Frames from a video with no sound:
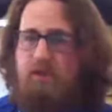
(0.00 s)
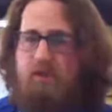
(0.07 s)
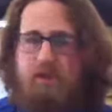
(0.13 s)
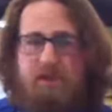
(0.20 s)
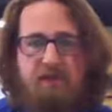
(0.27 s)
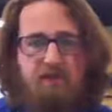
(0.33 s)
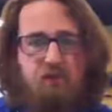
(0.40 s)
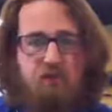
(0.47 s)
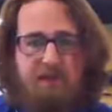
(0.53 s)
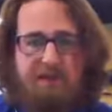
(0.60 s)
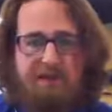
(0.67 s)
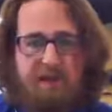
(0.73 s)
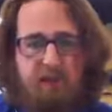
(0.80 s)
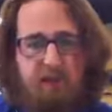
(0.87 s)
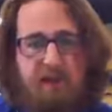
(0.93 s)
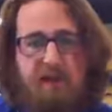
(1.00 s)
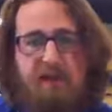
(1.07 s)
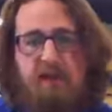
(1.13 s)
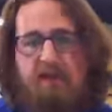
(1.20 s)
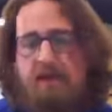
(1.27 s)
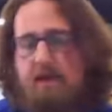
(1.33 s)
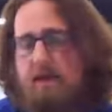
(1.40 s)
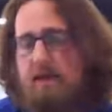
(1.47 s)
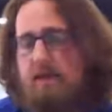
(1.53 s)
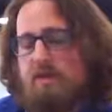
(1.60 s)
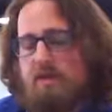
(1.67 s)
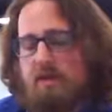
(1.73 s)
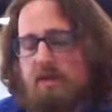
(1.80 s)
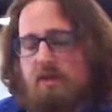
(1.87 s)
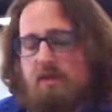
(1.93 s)
3-4 times a week.
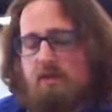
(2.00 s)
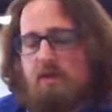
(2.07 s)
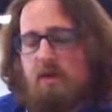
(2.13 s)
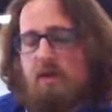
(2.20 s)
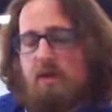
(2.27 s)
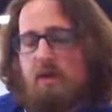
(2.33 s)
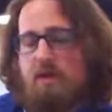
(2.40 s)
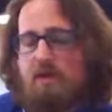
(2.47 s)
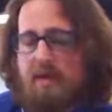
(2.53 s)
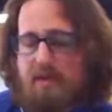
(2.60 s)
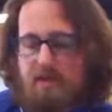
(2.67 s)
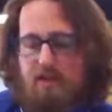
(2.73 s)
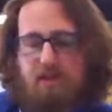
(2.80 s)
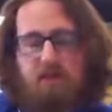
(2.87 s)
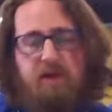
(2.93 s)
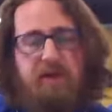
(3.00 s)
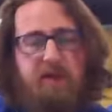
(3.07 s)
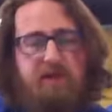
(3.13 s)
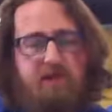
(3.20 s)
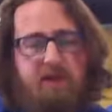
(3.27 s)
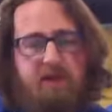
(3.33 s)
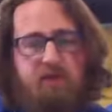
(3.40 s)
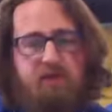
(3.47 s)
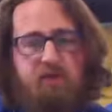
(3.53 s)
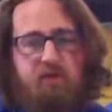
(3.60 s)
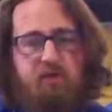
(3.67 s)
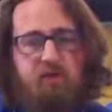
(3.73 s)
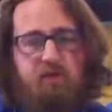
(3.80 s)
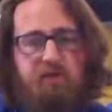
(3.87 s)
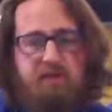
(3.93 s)
So yes, you can make the
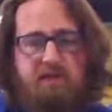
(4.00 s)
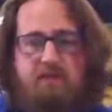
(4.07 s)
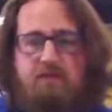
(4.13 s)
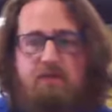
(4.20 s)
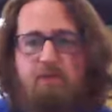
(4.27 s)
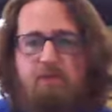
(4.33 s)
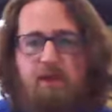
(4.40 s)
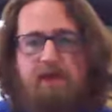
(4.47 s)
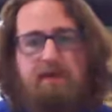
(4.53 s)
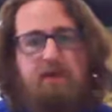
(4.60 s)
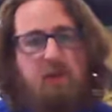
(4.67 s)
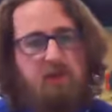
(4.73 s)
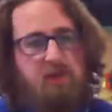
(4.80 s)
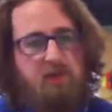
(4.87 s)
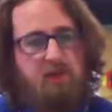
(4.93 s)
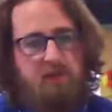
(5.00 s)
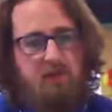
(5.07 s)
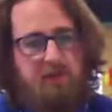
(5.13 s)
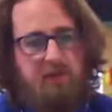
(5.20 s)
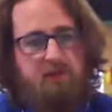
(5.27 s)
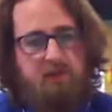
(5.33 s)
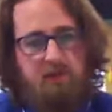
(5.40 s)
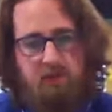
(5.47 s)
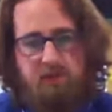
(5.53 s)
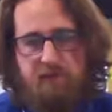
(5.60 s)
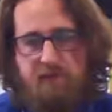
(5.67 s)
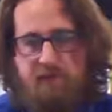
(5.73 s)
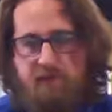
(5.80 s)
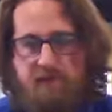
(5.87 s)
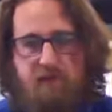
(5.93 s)
improvements, but it's harder to get those
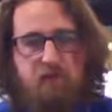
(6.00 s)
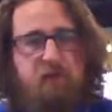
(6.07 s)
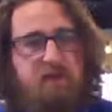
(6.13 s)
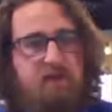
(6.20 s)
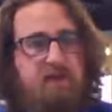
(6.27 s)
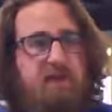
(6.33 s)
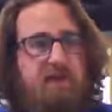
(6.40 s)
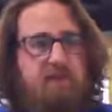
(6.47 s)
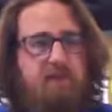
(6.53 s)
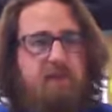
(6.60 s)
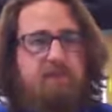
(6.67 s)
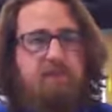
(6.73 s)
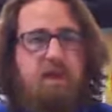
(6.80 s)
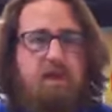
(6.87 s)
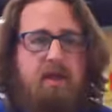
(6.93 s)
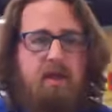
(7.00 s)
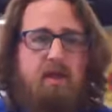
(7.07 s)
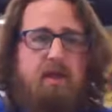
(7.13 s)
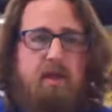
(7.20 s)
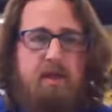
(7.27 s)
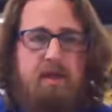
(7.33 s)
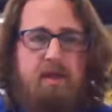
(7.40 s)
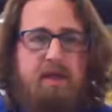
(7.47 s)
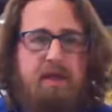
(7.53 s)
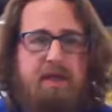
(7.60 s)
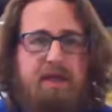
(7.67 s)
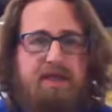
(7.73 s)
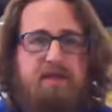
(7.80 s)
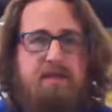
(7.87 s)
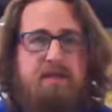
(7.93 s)
improvements. And then once you get them,
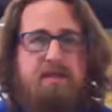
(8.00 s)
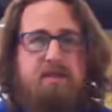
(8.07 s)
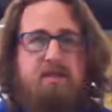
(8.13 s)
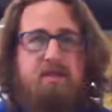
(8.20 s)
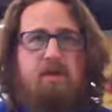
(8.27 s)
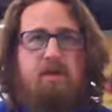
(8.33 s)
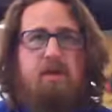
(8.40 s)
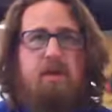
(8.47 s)
it's